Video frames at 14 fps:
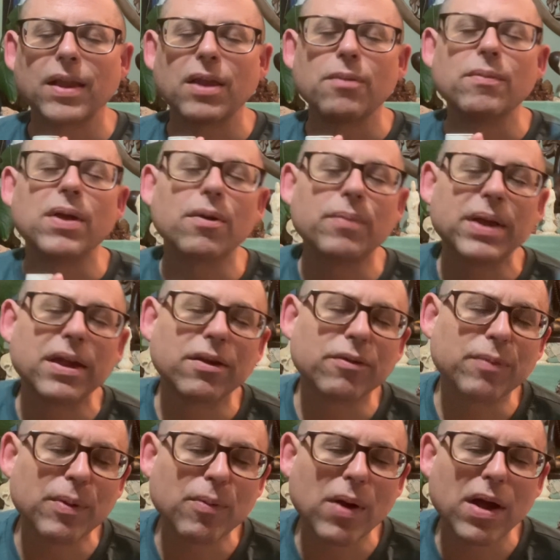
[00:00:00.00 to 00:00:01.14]
May all beings
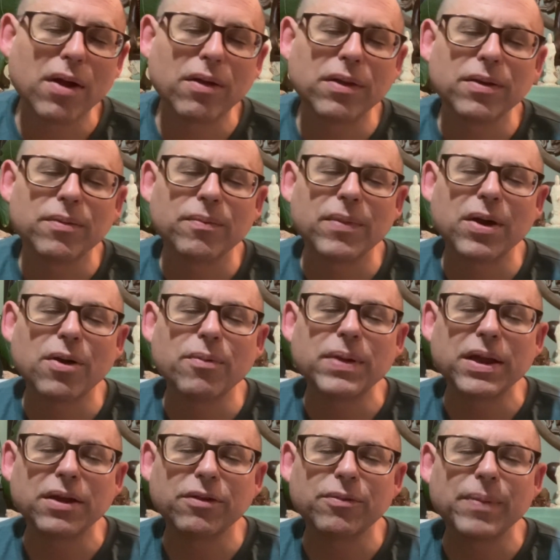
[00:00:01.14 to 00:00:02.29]
be well, may all
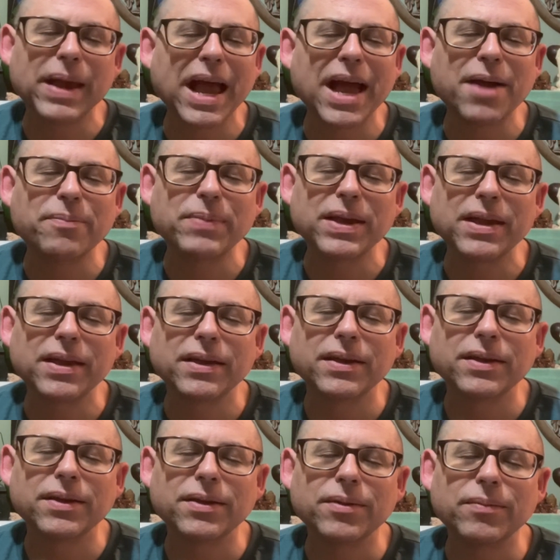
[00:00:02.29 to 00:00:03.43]
beings be happy,
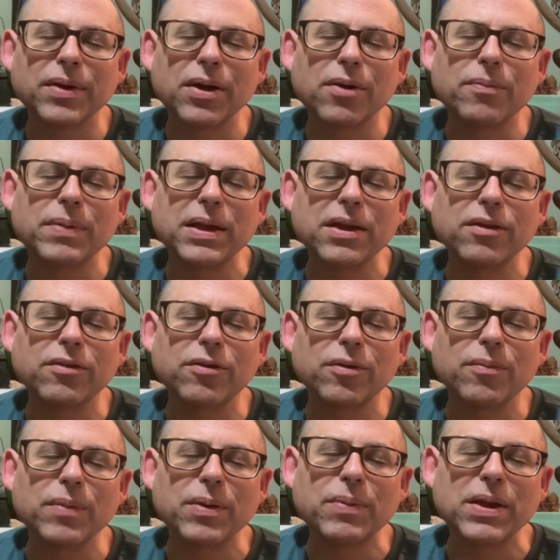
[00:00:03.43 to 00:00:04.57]
may all beings
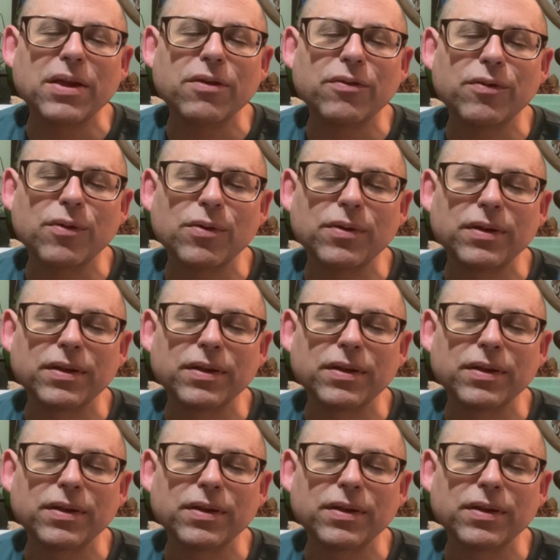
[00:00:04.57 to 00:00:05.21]
be peaceful.